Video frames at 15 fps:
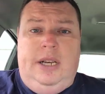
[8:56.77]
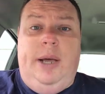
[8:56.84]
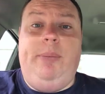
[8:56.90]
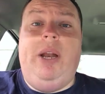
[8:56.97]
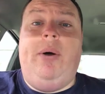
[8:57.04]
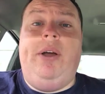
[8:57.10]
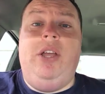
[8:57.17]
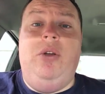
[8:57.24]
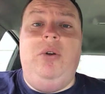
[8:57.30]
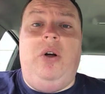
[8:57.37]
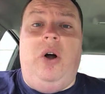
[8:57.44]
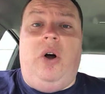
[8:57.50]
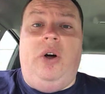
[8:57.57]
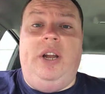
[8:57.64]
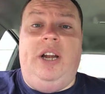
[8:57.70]
Let me know how you
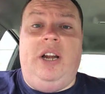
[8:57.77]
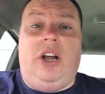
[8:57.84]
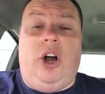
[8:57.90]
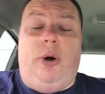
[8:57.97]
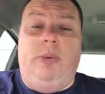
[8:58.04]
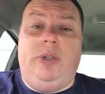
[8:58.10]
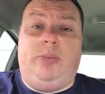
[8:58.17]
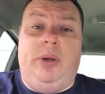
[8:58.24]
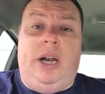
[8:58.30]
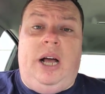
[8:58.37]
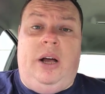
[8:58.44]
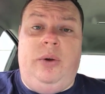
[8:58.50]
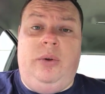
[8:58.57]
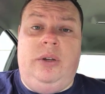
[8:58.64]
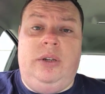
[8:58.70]
got on in the comments
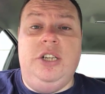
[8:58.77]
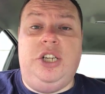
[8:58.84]
below.